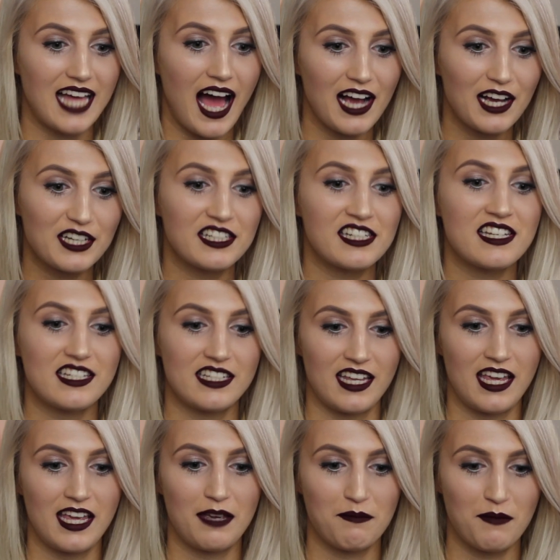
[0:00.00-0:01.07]
that can
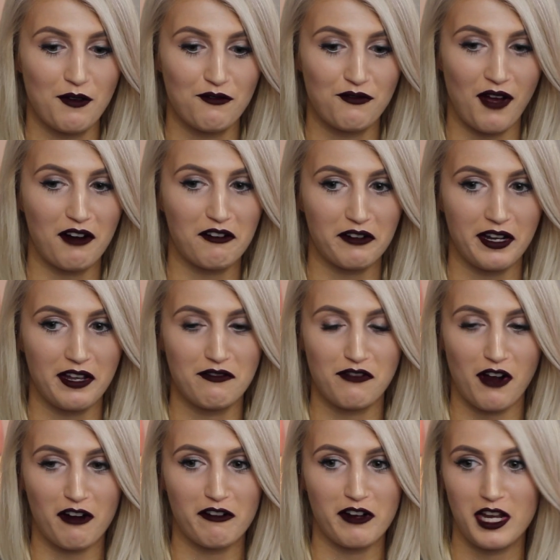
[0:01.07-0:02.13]
seem very,
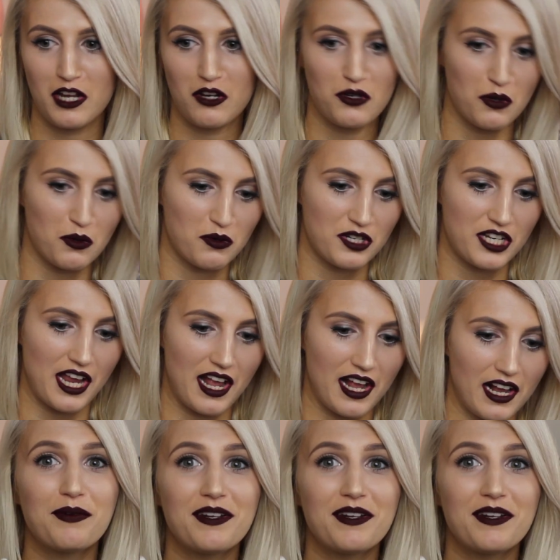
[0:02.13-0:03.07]
very daunting.